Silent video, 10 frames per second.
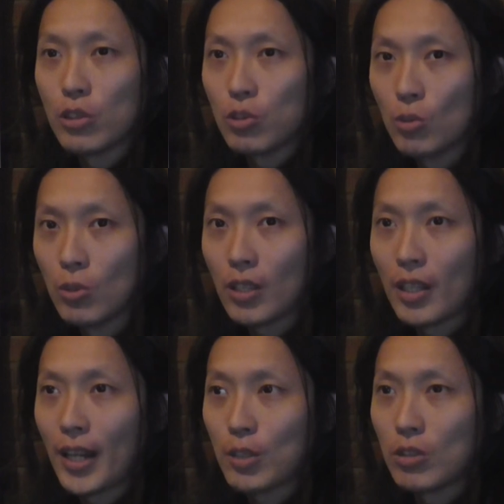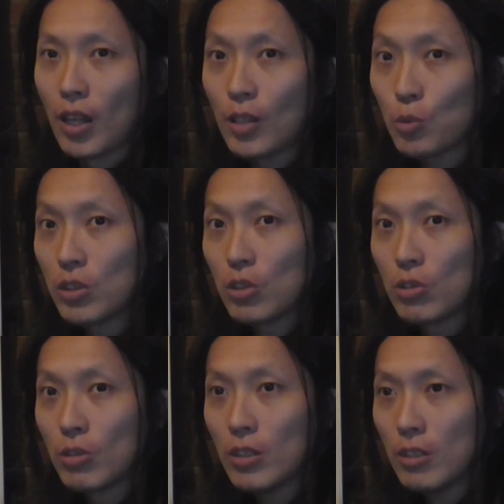a sword and he likes to dance with a
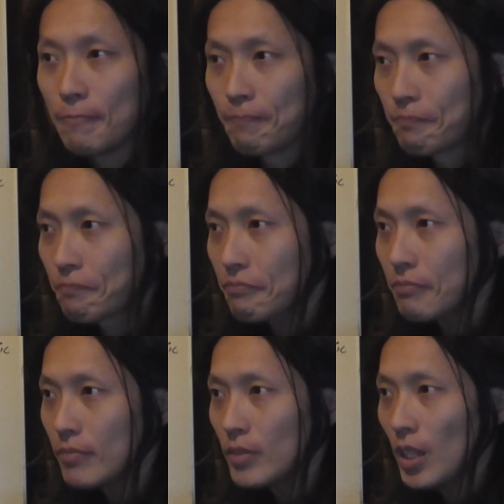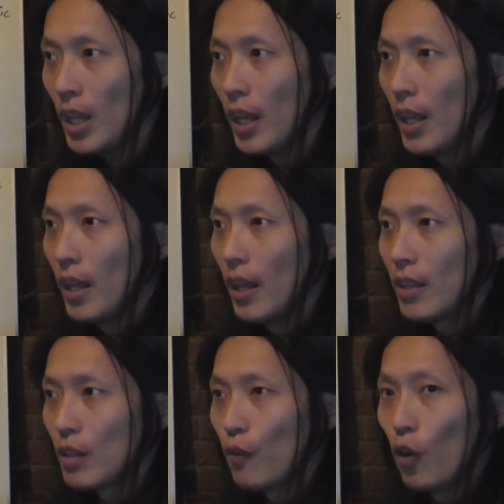sword.
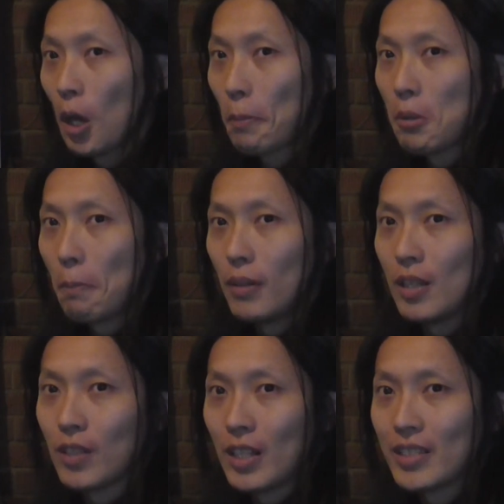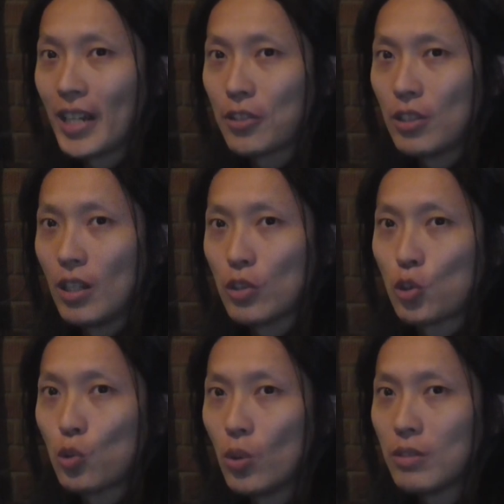And therefore a lot of people believe that he's actually a
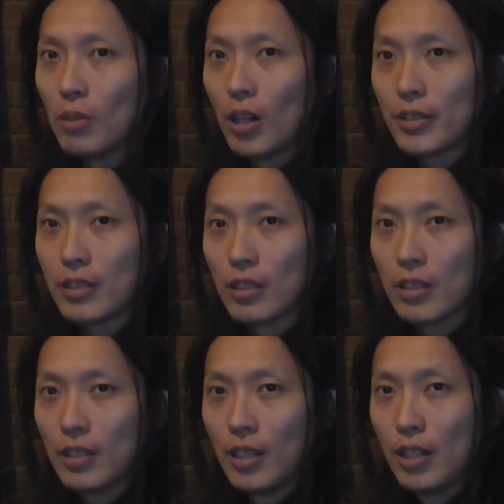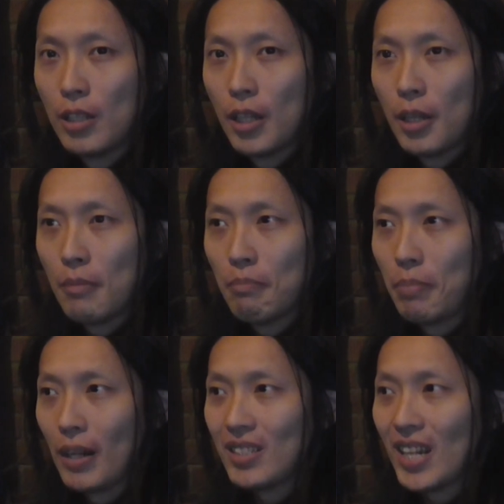sword master.
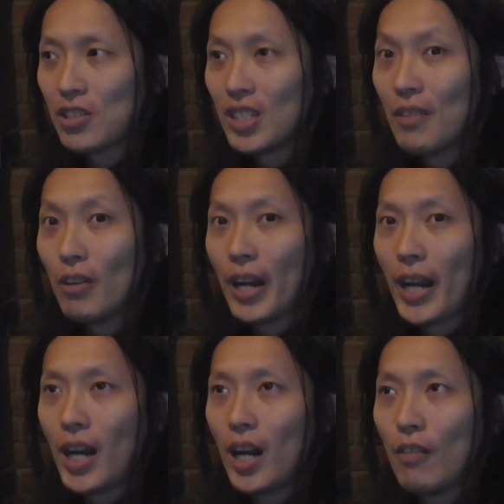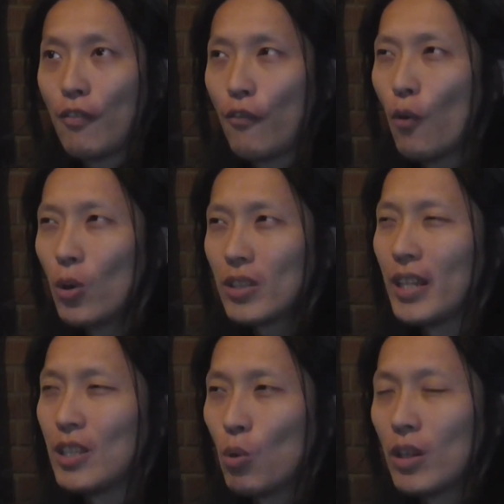But he actually never fought
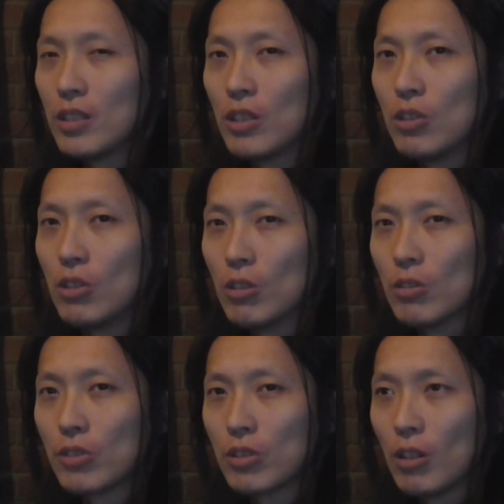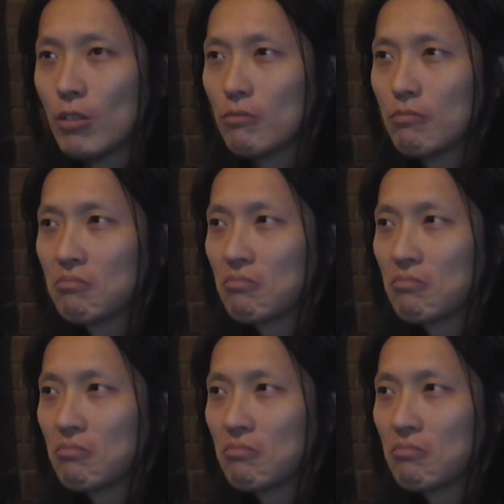anyone in a duel. So,